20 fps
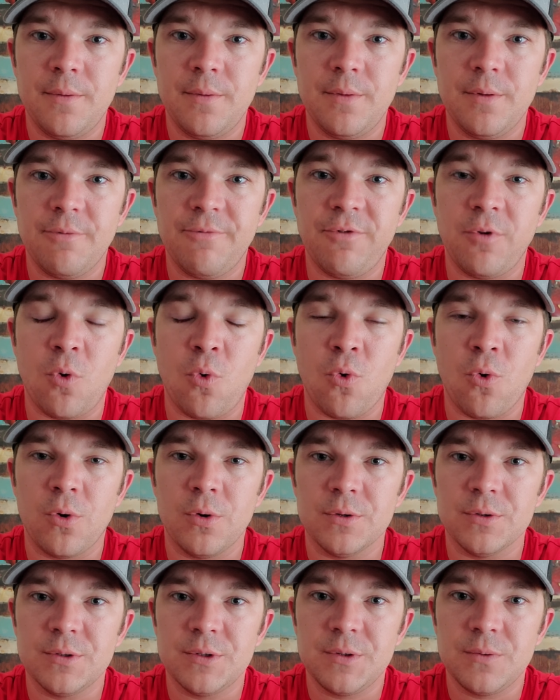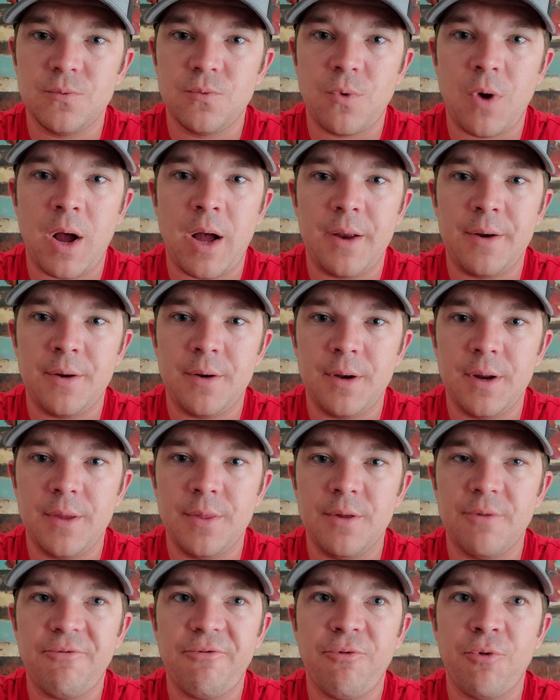The floor is rotten in
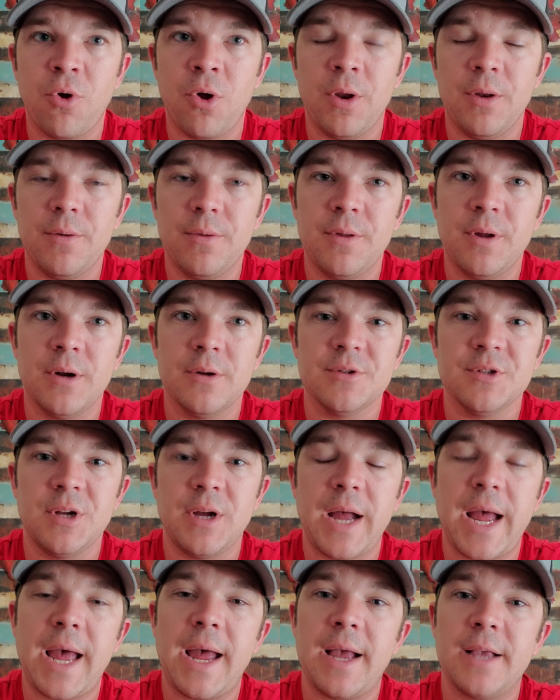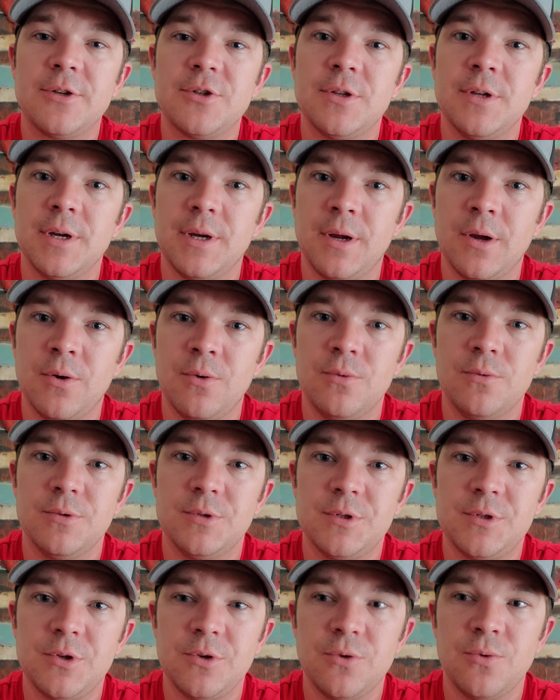the front. There's a hatch that
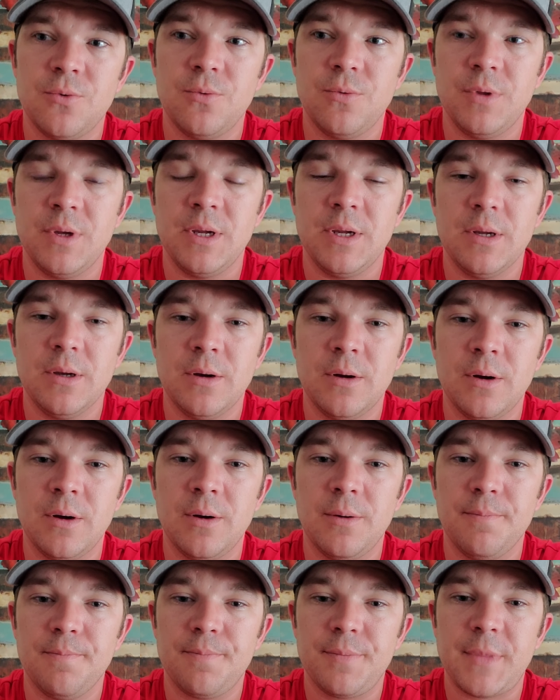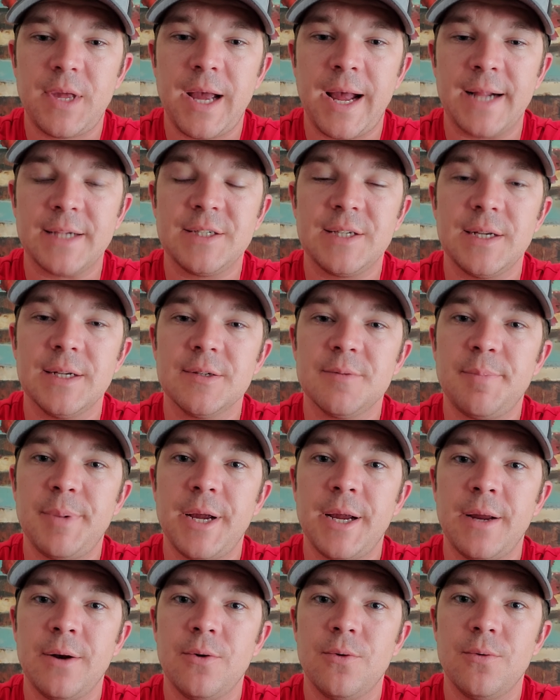goes to the access
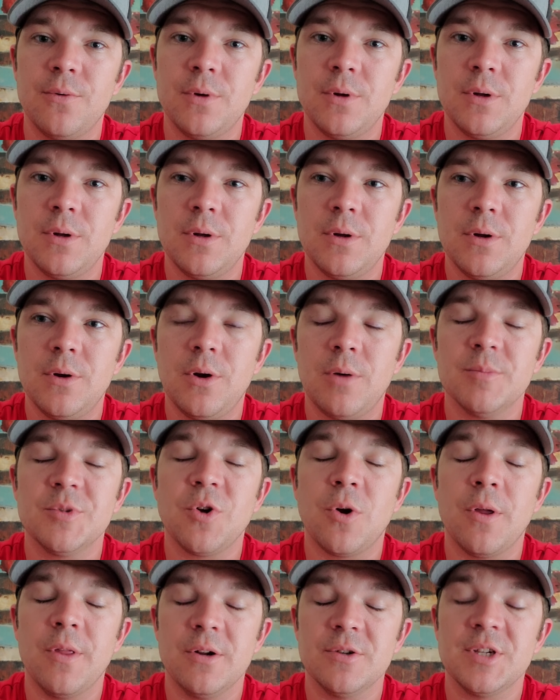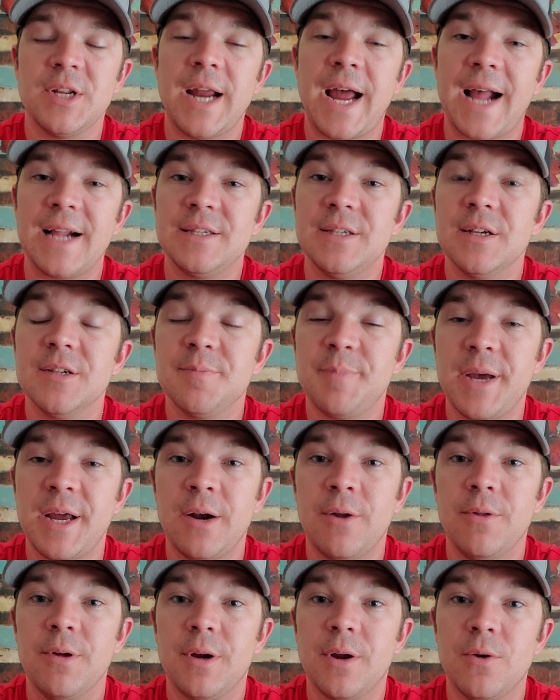panel. I'm sorry, there's an access
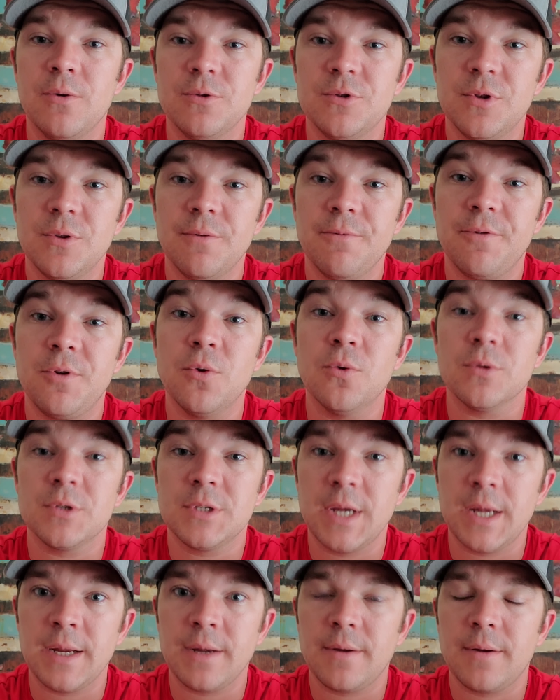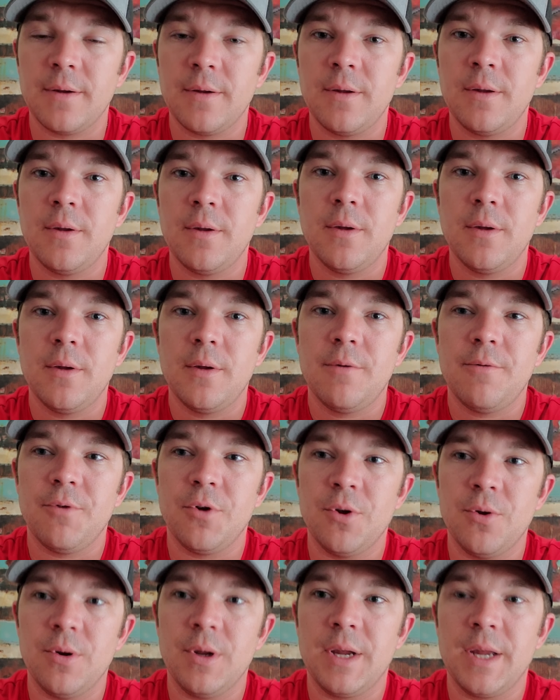panel that goes to the fuel tank for
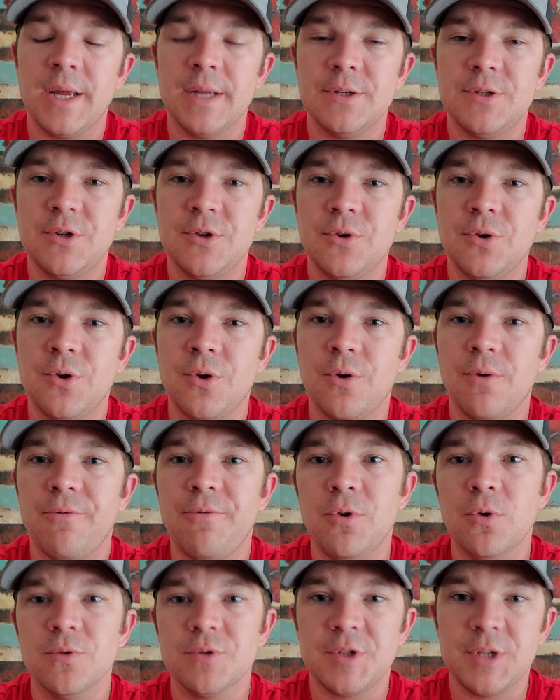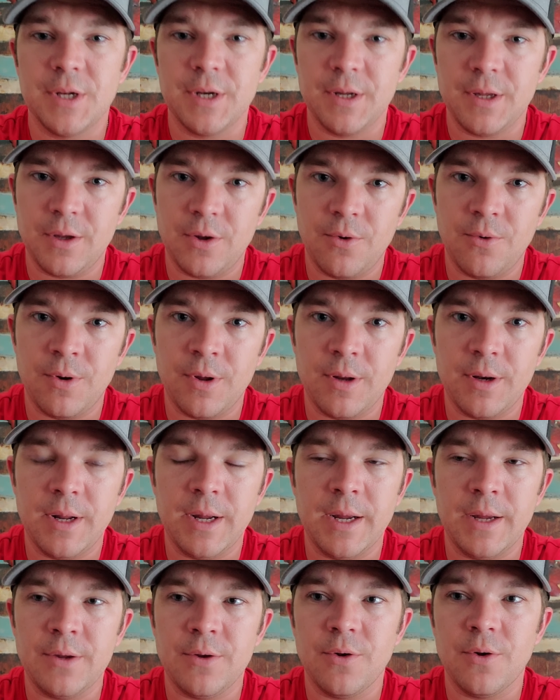you to get to your fuel sending unit
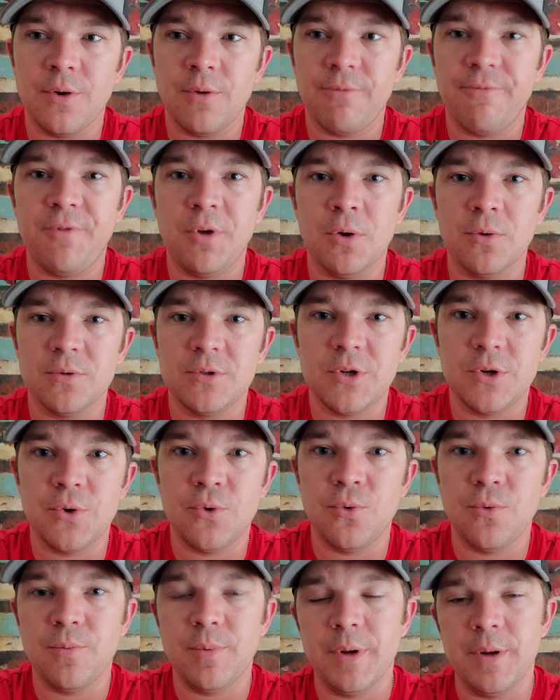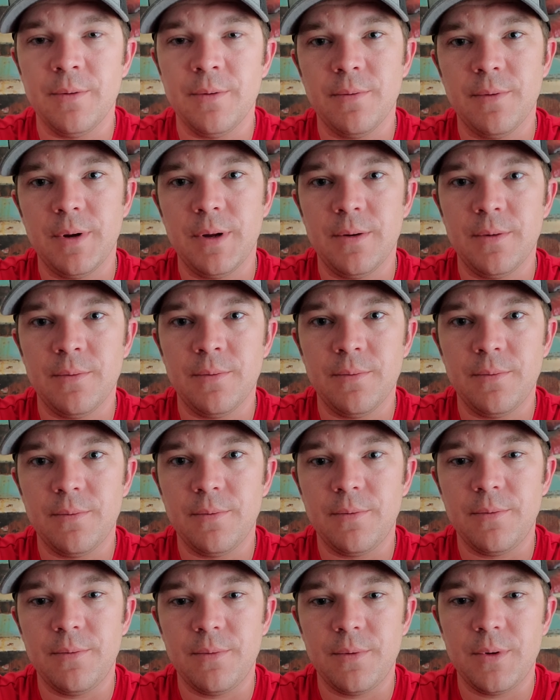and your fill tube and
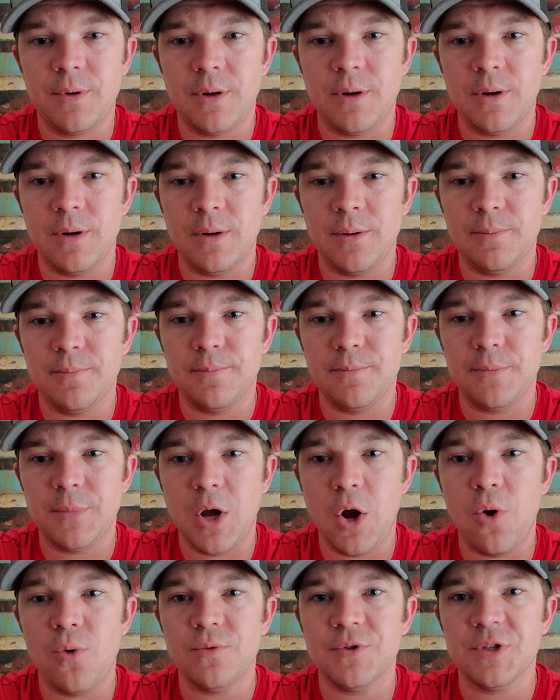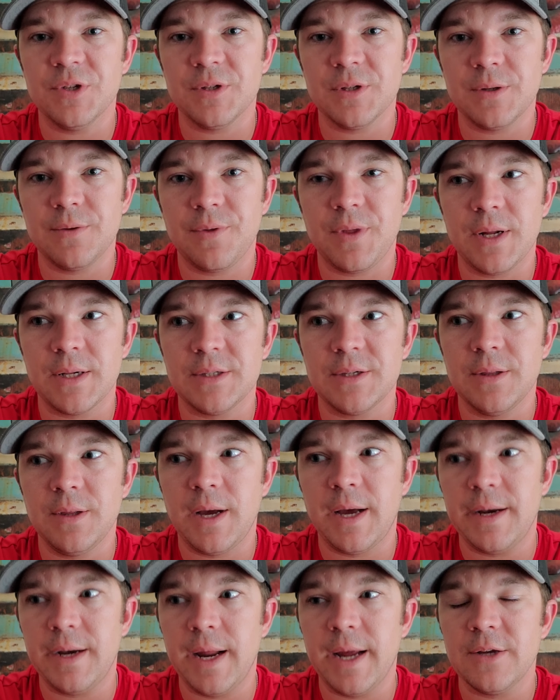hoses and things of
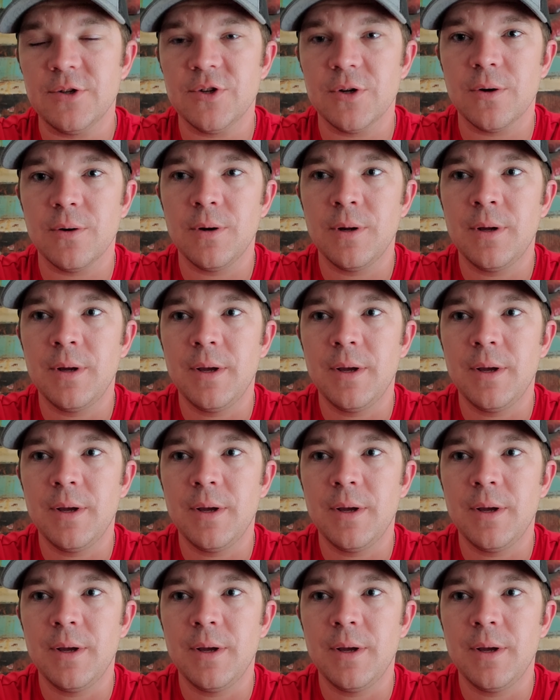that nature.